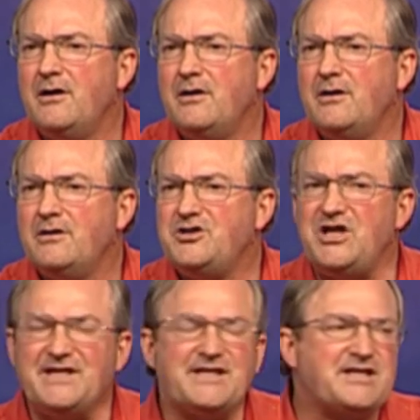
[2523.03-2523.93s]

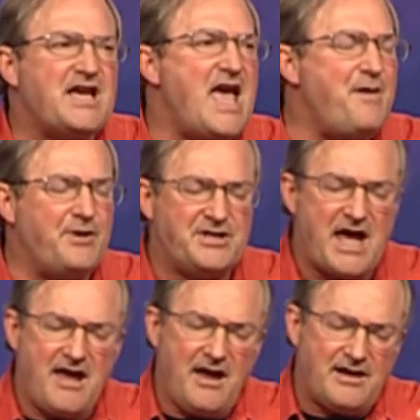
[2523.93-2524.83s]
Jesus came and, day,
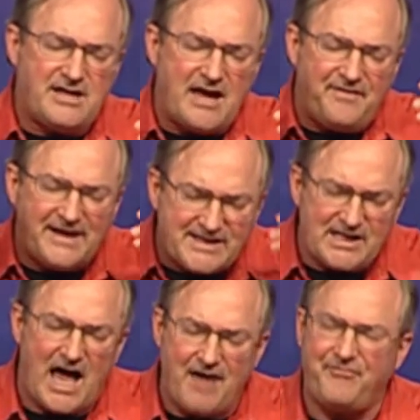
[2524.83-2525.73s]
and gave his
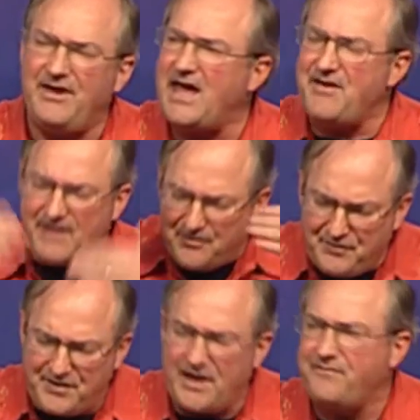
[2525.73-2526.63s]
life. He gave
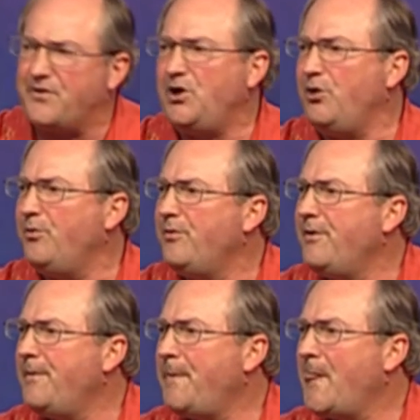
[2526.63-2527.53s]
everything for you.
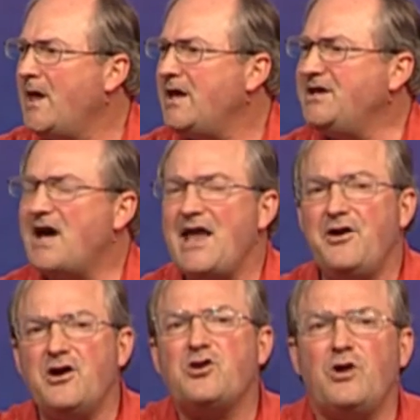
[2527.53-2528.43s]
He died on the
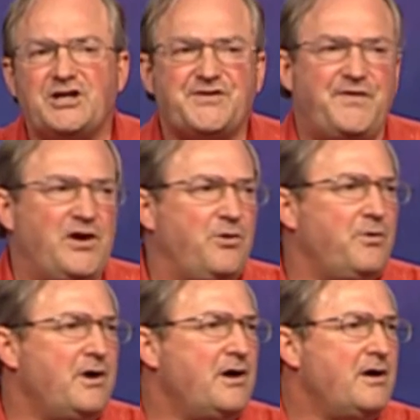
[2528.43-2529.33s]
cross for you.
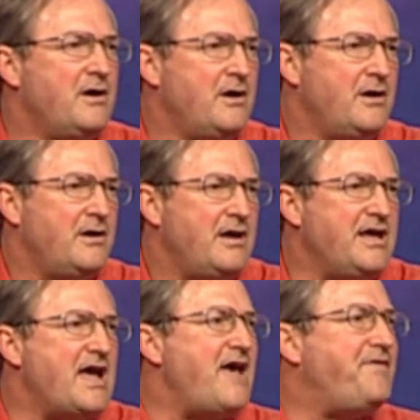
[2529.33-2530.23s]
He
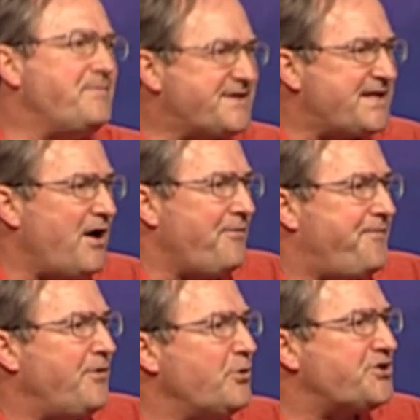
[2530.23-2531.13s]
gave himself for
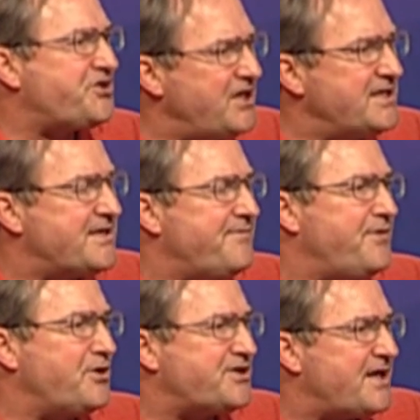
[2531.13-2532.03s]
your sins and for your
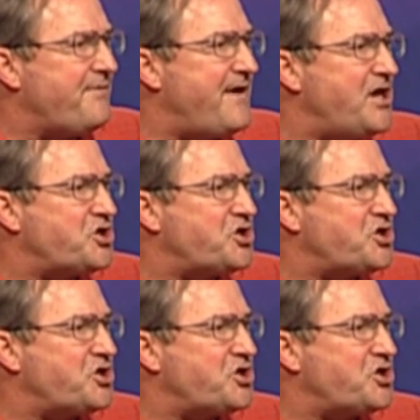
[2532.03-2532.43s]
salvation.